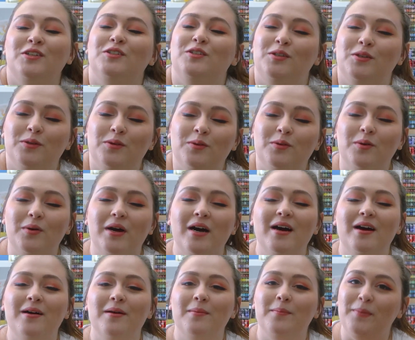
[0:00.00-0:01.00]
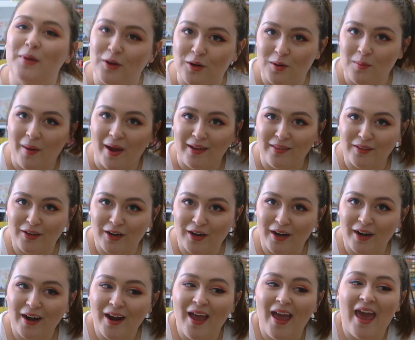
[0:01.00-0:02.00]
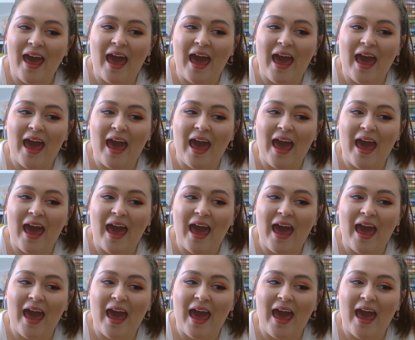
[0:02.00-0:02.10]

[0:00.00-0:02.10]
to Mira Beiler.